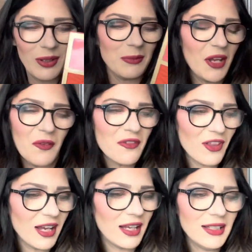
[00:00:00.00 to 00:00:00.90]
I'm going for
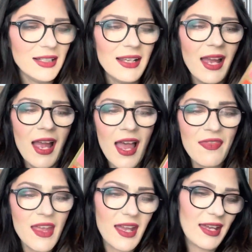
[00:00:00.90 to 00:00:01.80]
that. And
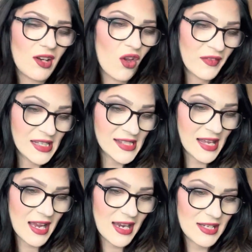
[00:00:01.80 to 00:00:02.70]
then on this
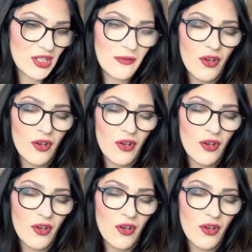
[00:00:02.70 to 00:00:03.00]
side, you've